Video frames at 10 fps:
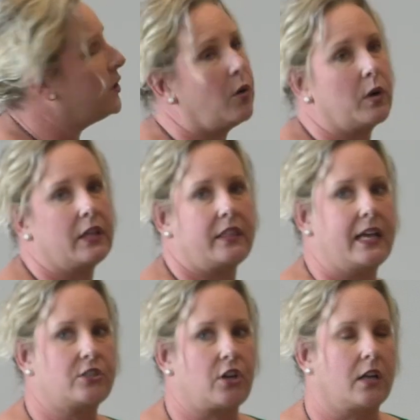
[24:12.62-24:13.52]
One of the
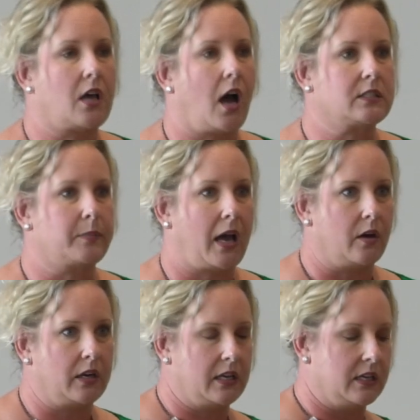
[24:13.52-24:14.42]
things John talked
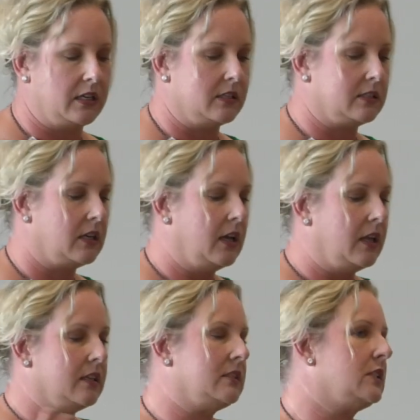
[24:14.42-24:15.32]
about is
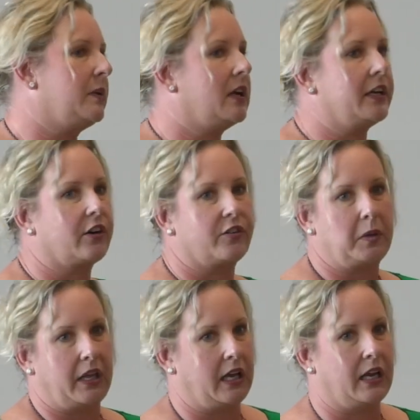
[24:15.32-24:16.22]
this has been a year
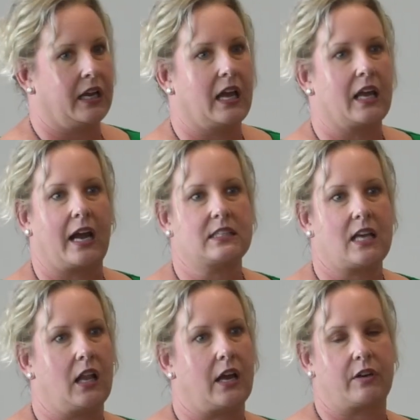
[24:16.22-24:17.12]
of planning, and I
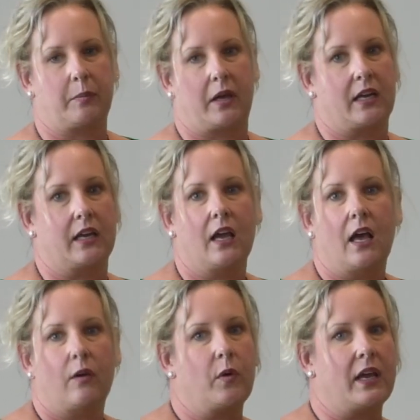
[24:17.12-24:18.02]
tell everybody,
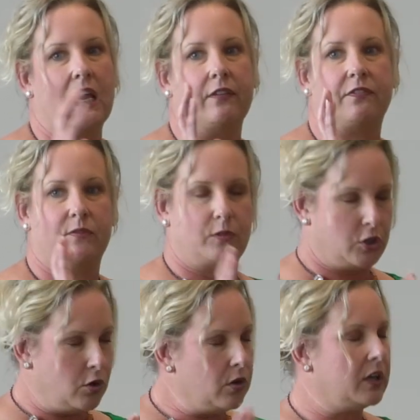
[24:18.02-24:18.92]

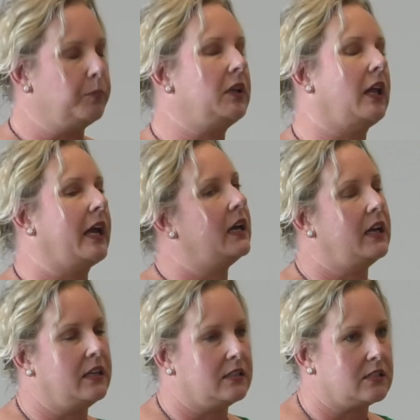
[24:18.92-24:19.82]
if you could plan
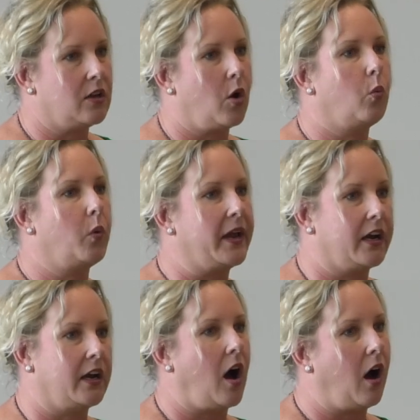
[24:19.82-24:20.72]
it,
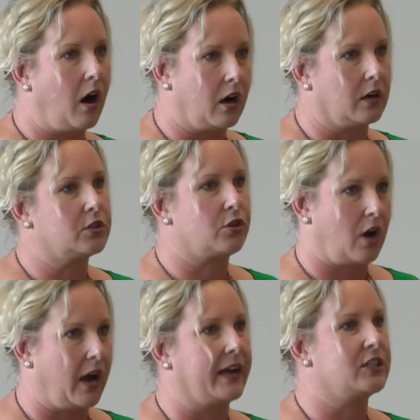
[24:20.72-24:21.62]
we are
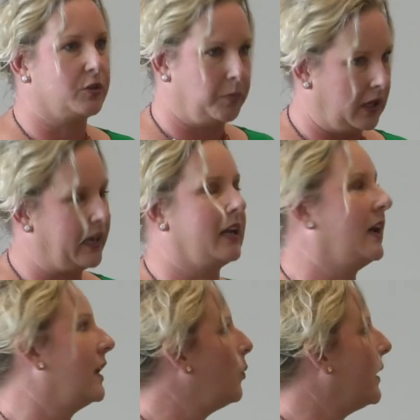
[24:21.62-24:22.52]
trying to
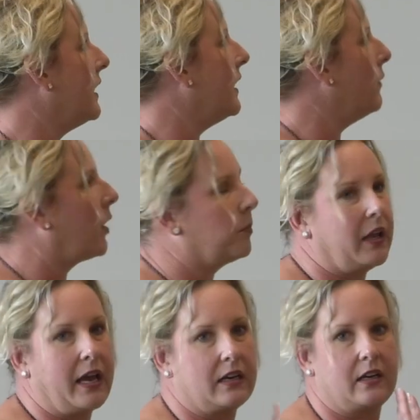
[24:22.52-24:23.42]
plan it. We are
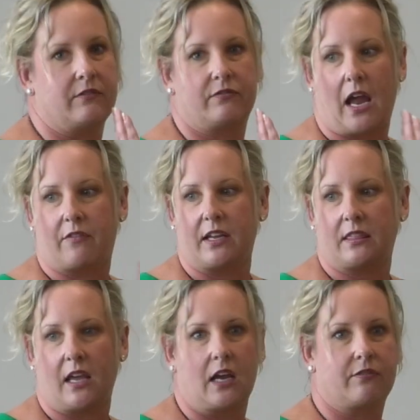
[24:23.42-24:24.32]
planning
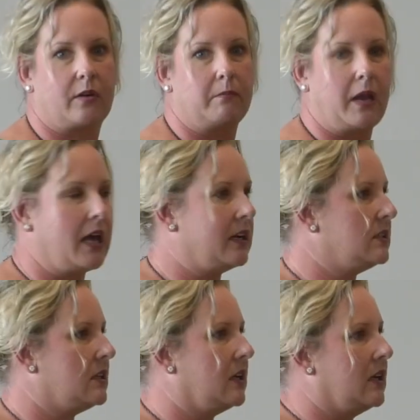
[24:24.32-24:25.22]
everything from
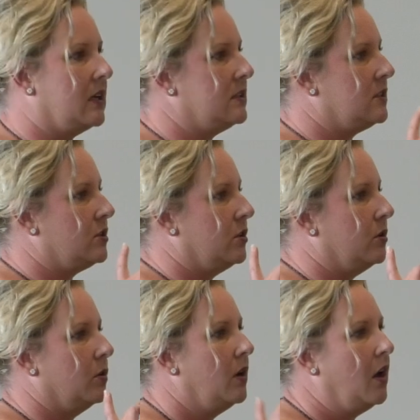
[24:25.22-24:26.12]
manatees
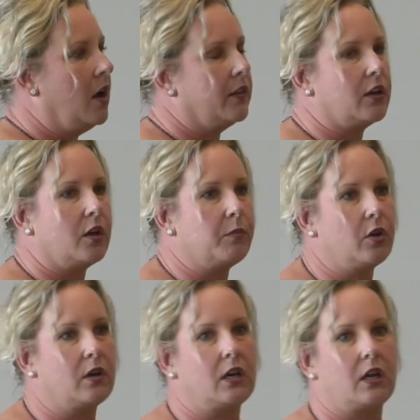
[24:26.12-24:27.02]
to the
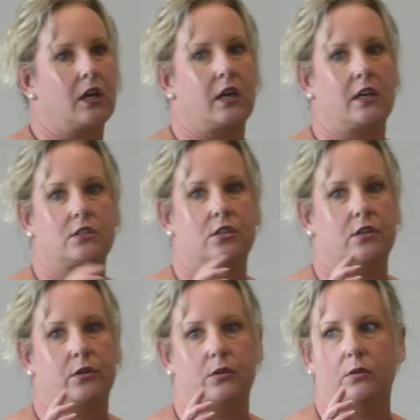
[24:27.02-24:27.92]
community to,
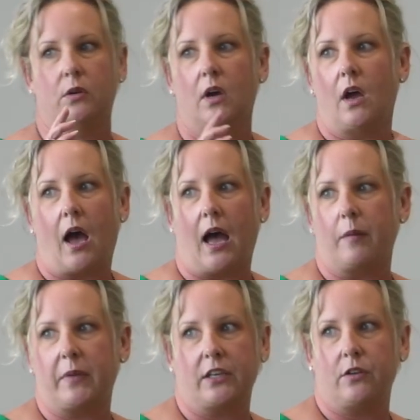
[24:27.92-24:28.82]

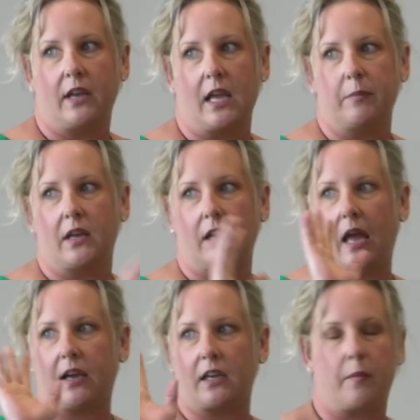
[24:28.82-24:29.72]
you name it,
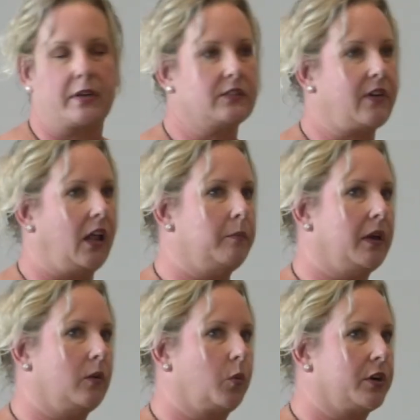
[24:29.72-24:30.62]
economic
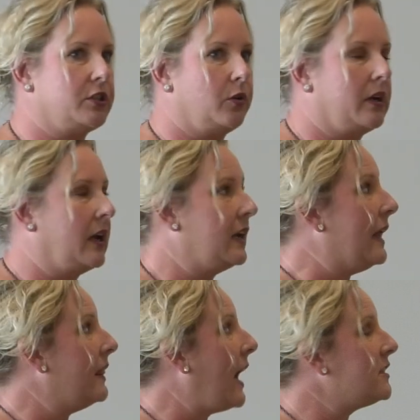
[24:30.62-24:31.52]
development, we're doing it.
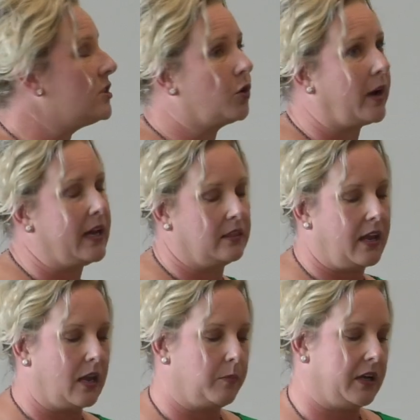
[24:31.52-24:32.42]
And that's a great
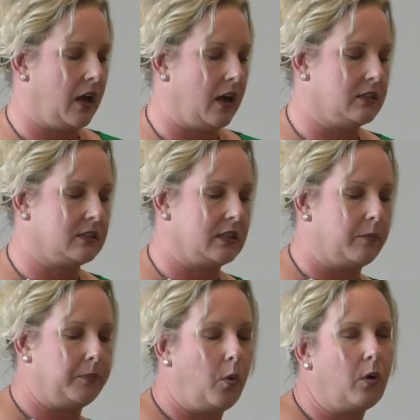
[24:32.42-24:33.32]
thing because the
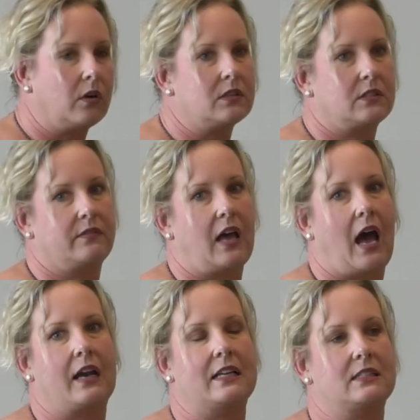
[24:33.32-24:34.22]
importance of
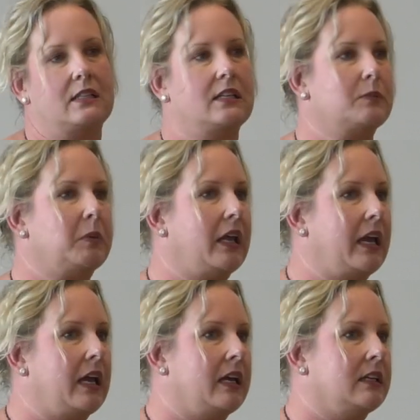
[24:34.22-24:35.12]
that is these
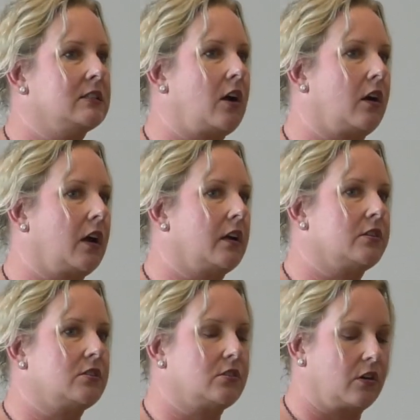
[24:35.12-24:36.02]
plans are going
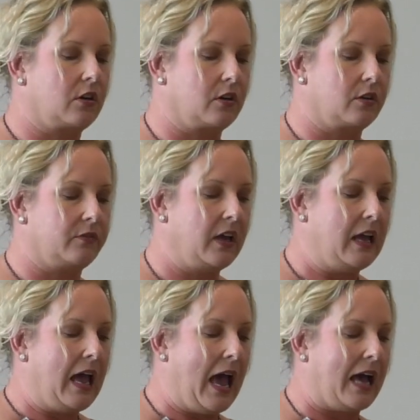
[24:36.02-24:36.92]
to
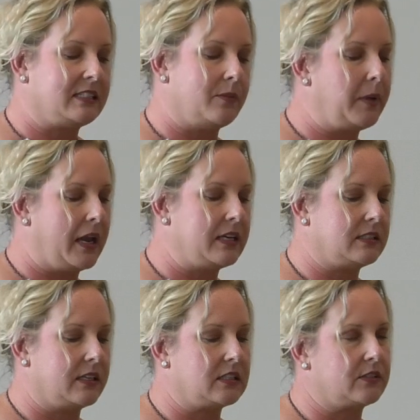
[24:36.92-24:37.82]
serve as a
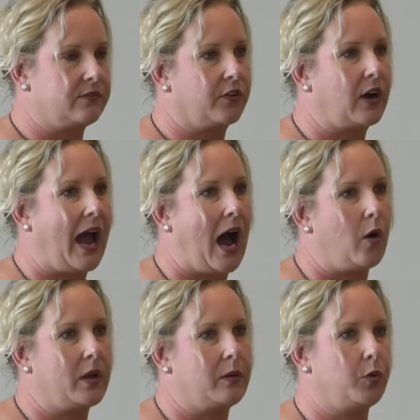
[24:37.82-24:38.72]
basis for
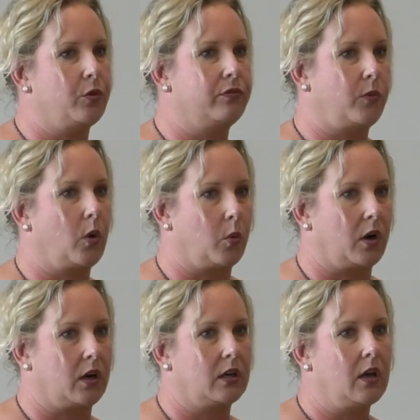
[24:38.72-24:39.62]
how we move
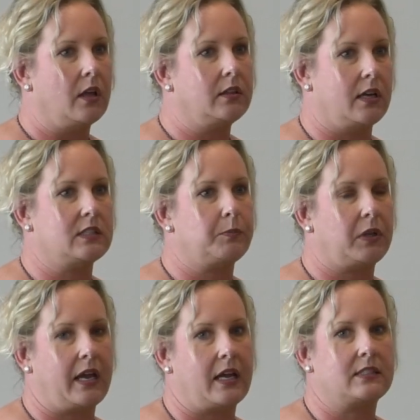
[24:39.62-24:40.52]
forward. These
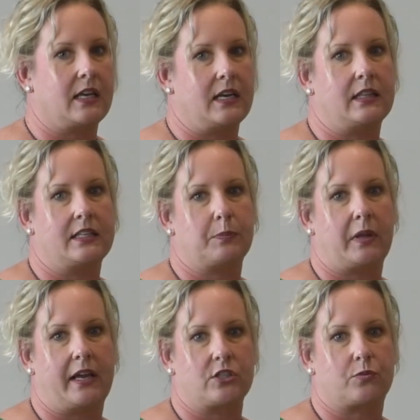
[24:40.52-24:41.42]
plans, getting these
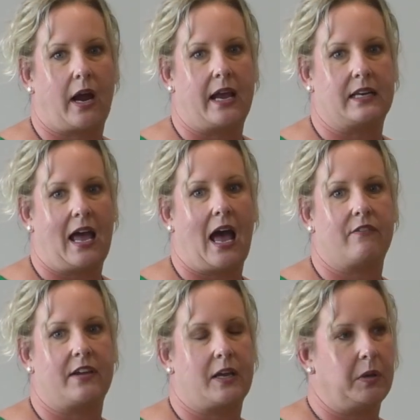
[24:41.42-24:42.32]
plans right and
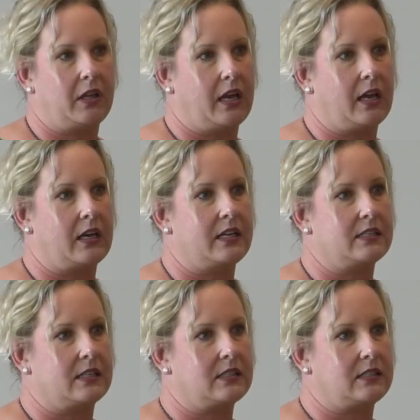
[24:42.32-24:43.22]
having a plan
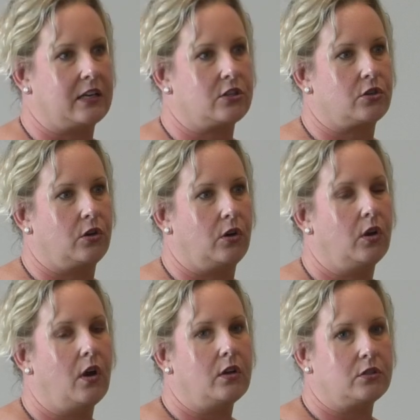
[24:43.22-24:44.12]
is
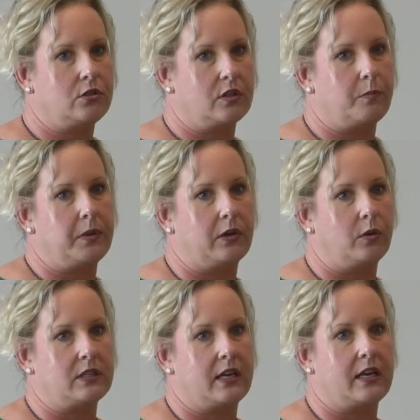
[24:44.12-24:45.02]
essential to the
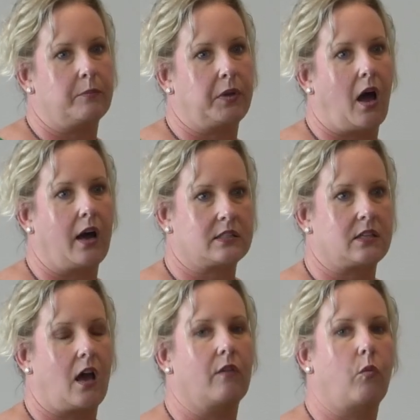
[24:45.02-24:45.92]
building blocks
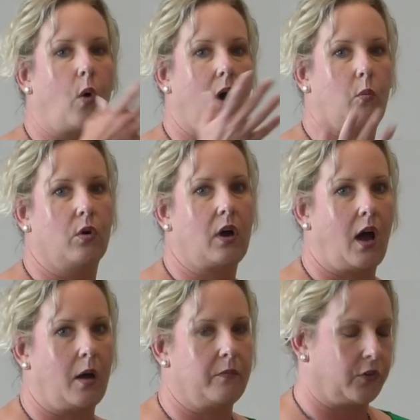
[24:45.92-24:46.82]
of what will
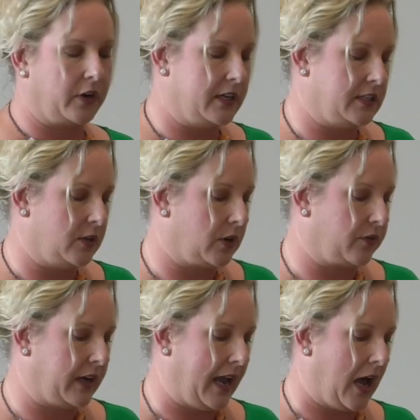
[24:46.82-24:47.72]
come for Indian
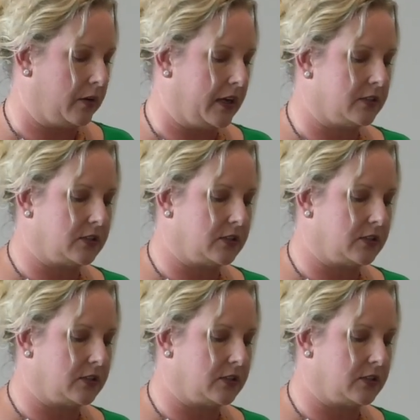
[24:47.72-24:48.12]
River County.